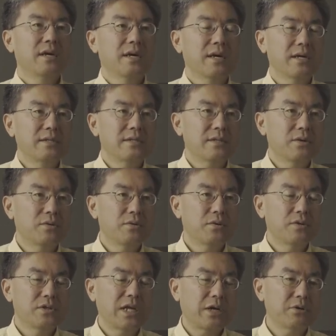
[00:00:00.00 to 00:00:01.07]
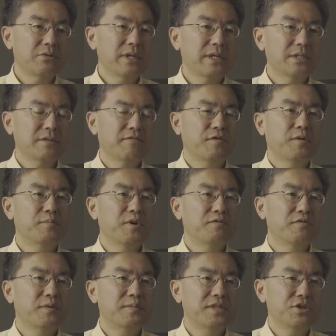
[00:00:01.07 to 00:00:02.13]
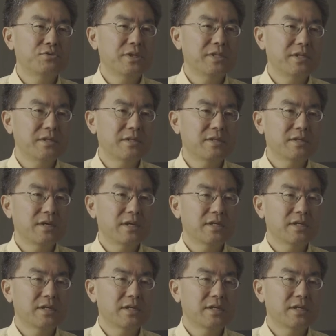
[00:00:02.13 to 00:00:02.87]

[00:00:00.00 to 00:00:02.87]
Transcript: And not only it's for performance reasons,